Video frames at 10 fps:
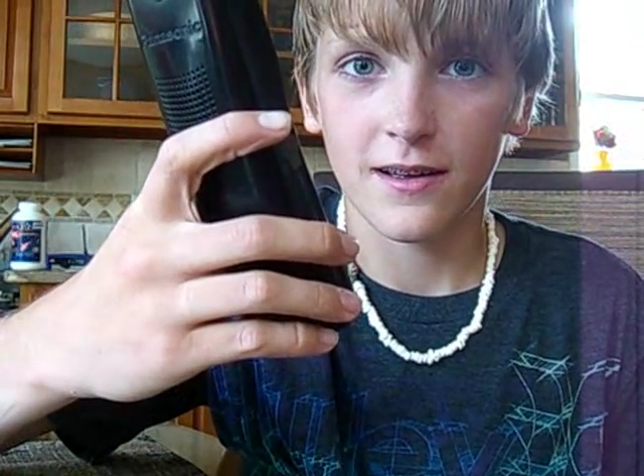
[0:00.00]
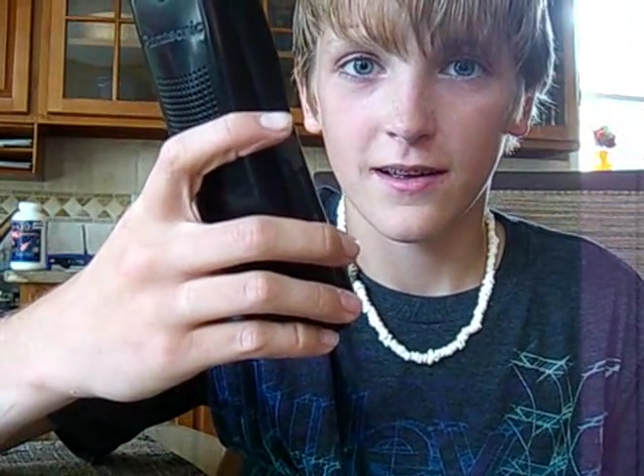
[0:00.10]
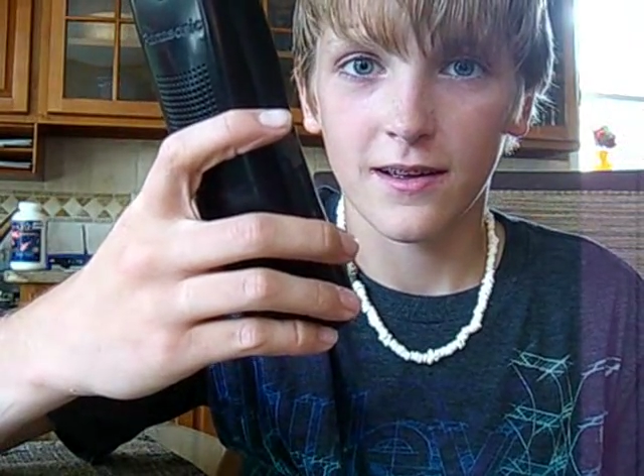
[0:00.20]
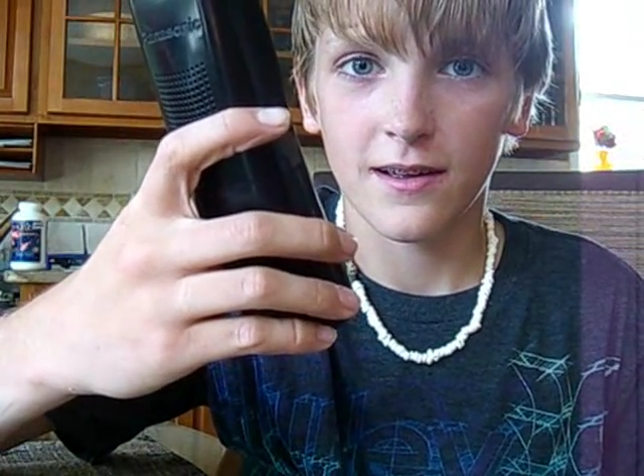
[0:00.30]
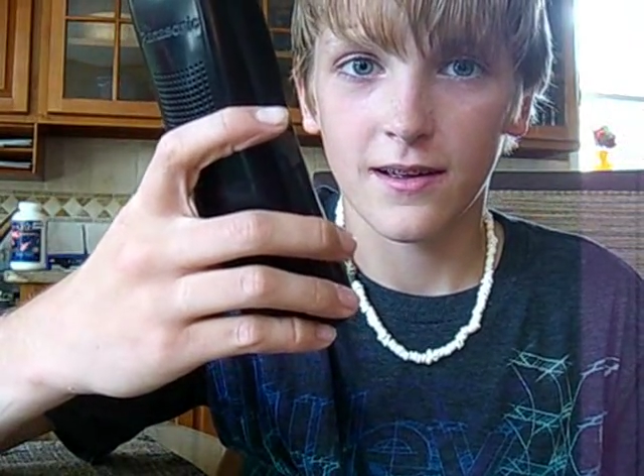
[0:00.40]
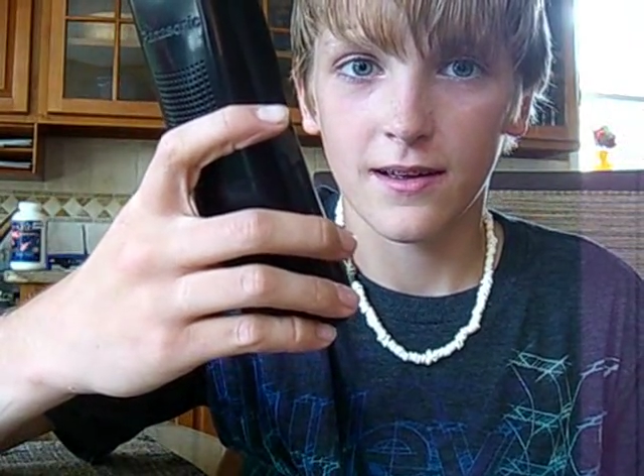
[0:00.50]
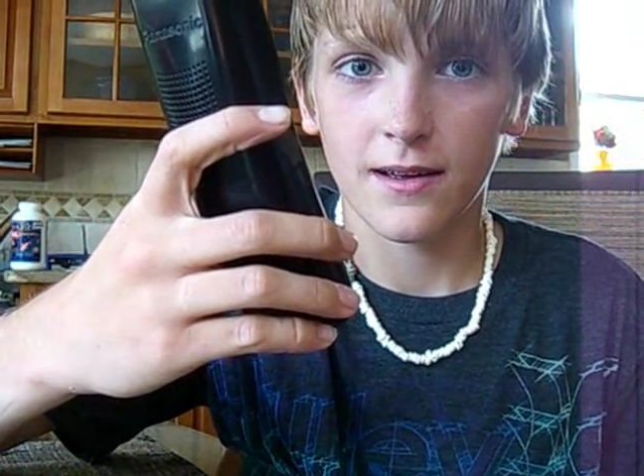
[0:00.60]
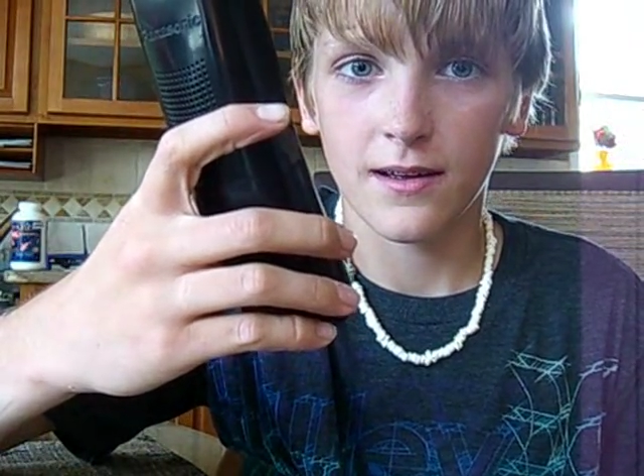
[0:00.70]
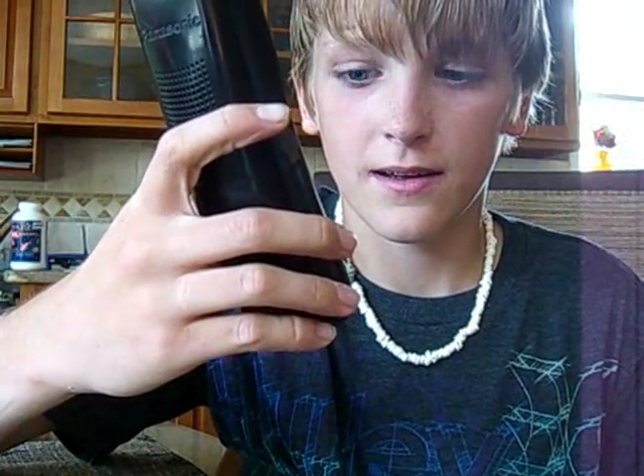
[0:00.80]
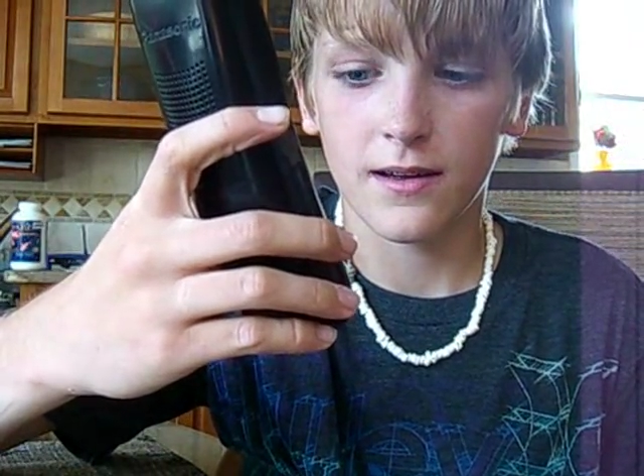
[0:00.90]
Are you, how
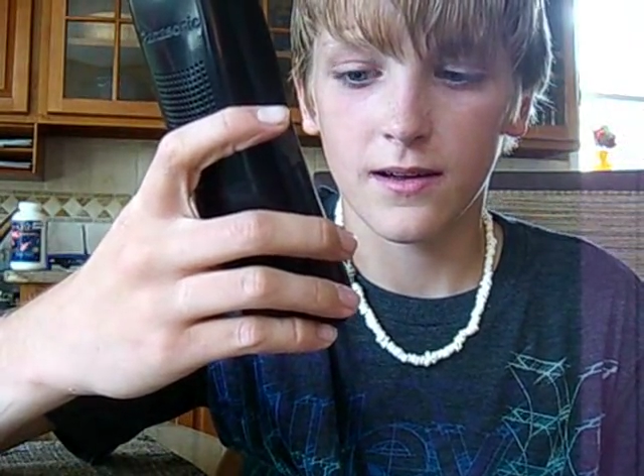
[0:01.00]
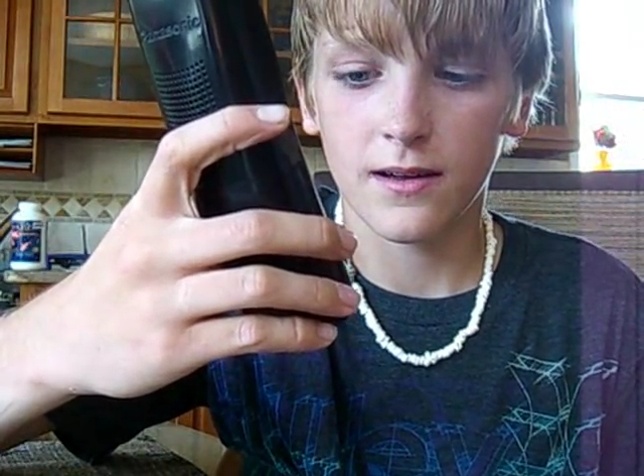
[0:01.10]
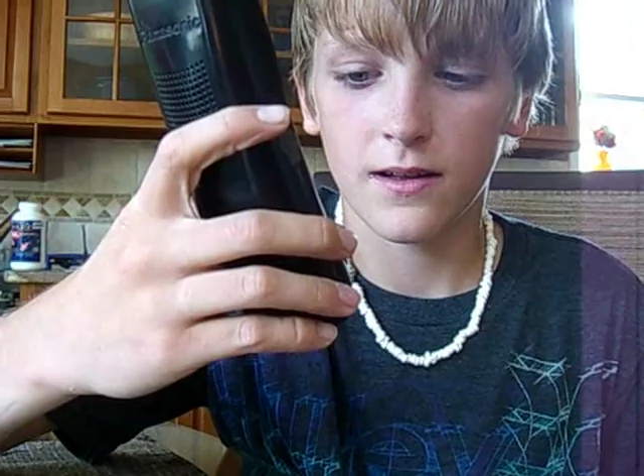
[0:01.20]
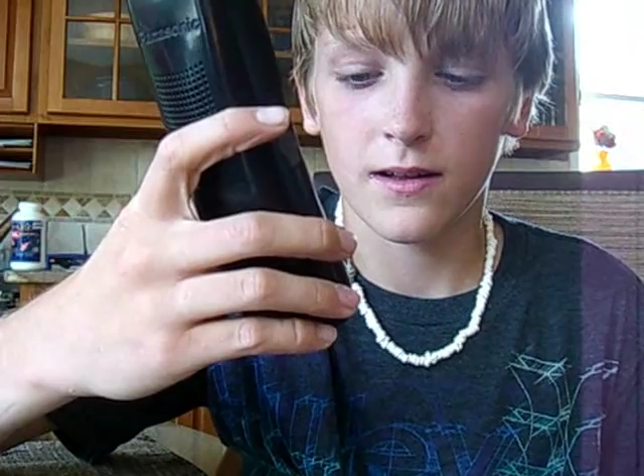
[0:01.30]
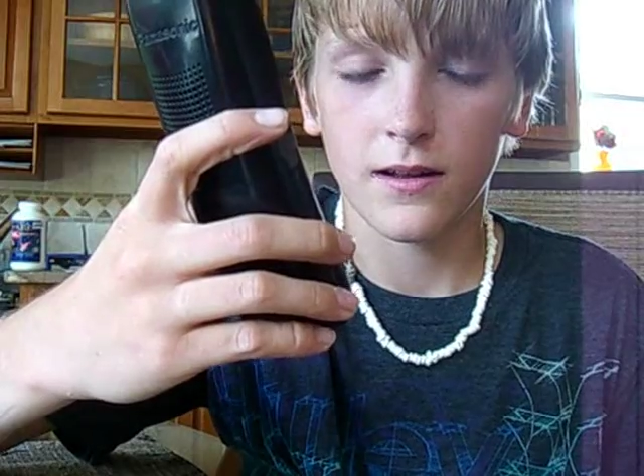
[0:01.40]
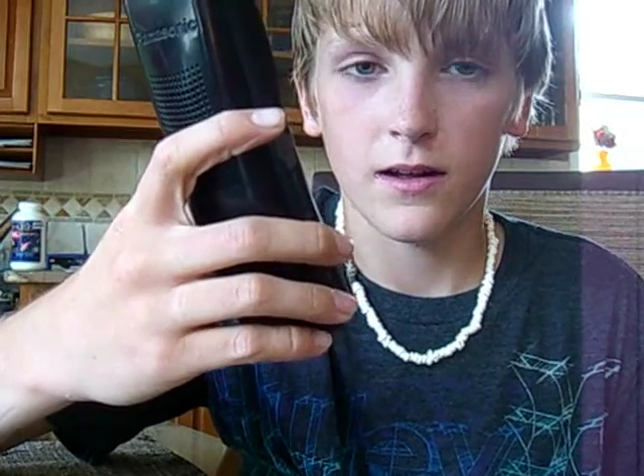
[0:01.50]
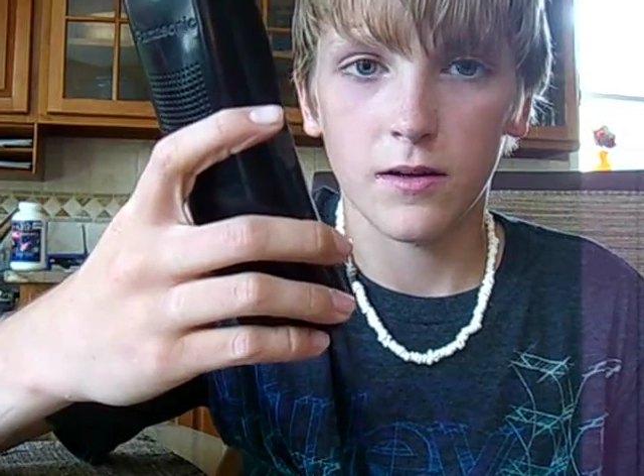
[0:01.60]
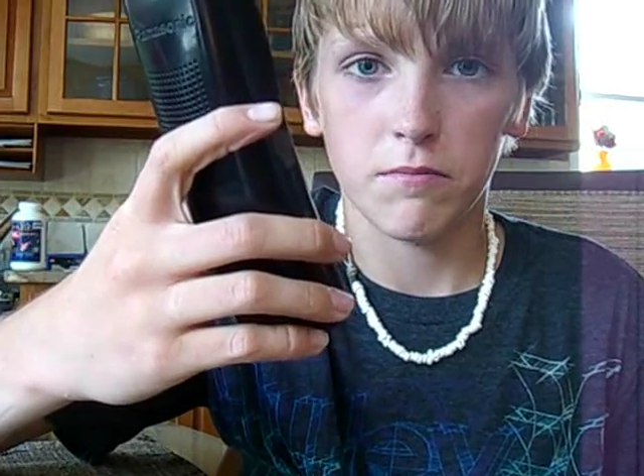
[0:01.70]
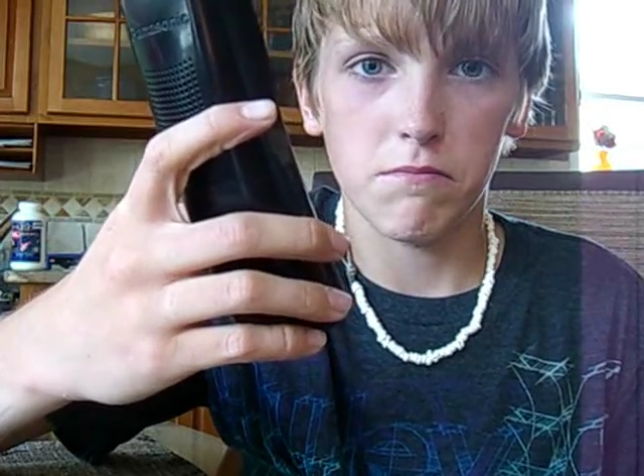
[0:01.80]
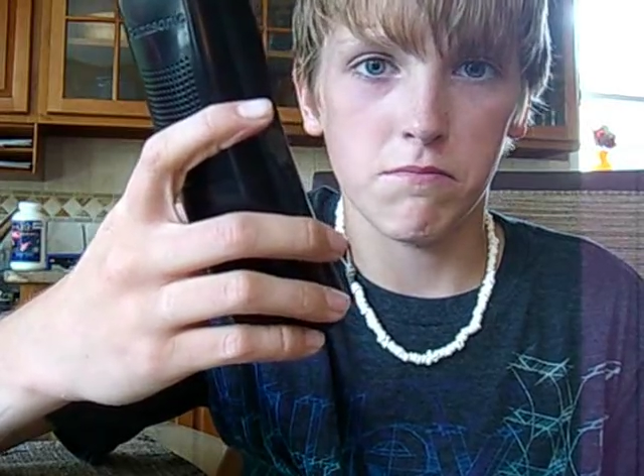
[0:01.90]
long do you think it'd be?